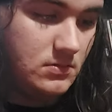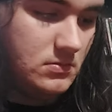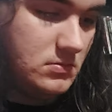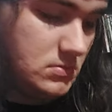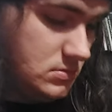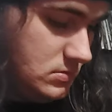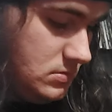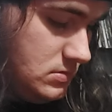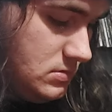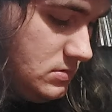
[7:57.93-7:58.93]

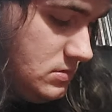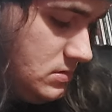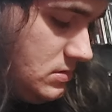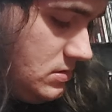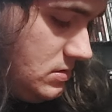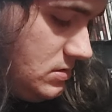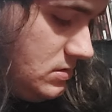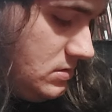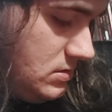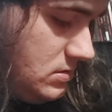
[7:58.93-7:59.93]

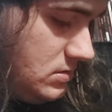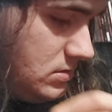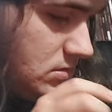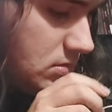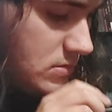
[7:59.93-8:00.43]
(silence)